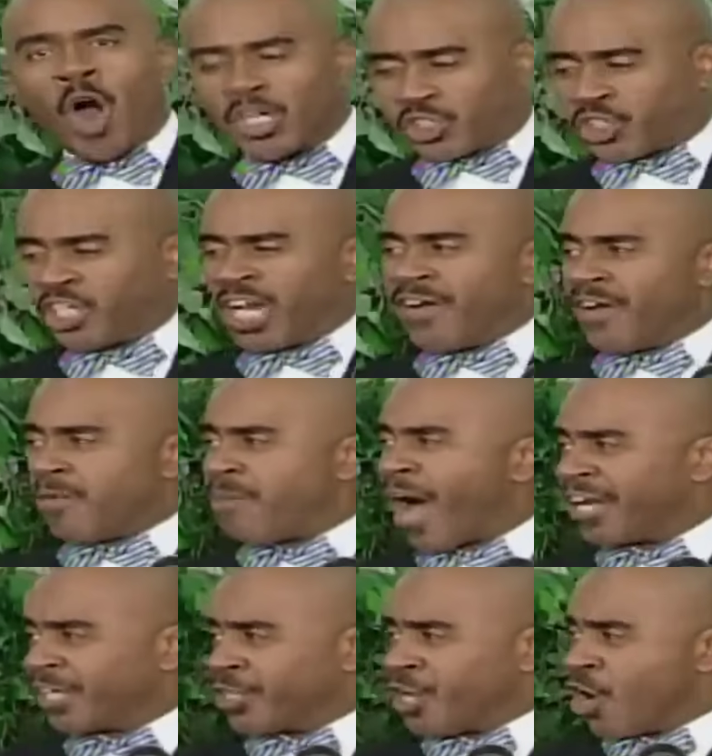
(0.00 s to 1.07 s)
What should
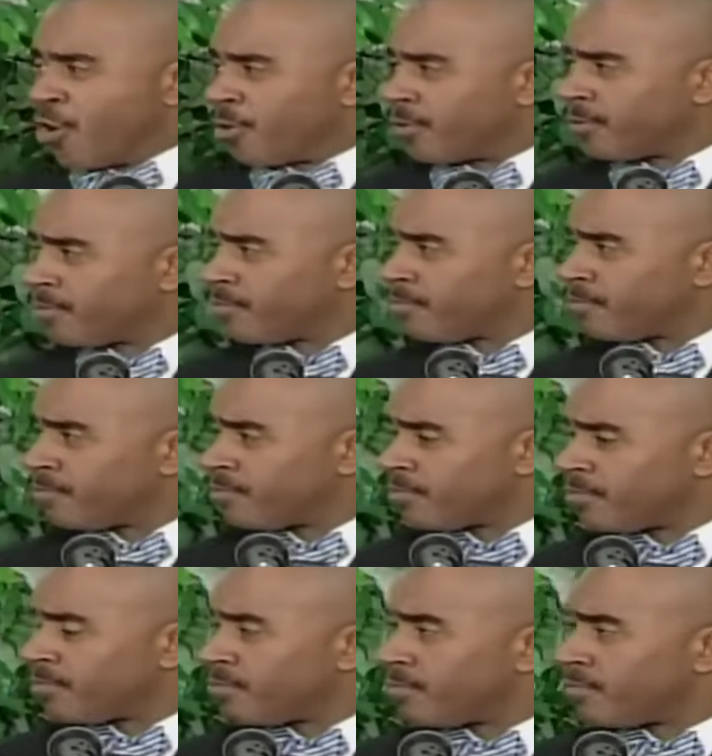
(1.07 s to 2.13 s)
everybody do?
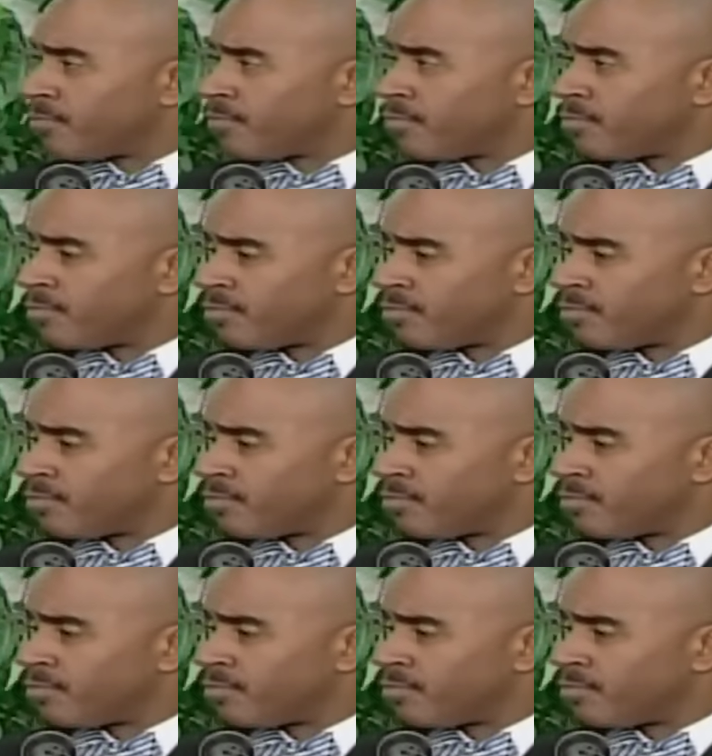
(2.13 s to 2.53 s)
Every